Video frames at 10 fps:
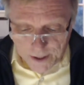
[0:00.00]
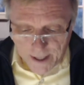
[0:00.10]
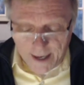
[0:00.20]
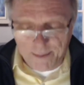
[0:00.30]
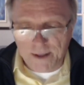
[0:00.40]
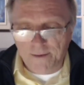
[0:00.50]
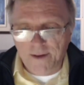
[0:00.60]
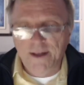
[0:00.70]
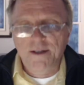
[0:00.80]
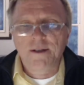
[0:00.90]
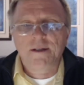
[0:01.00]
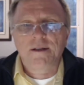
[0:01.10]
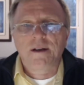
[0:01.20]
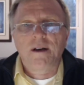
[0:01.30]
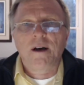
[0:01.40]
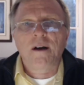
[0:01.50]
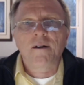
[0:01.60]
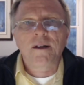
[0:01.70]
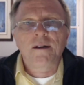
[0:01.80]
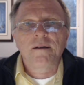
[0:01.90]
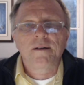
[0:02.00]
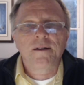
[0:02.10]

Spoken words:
types of things are the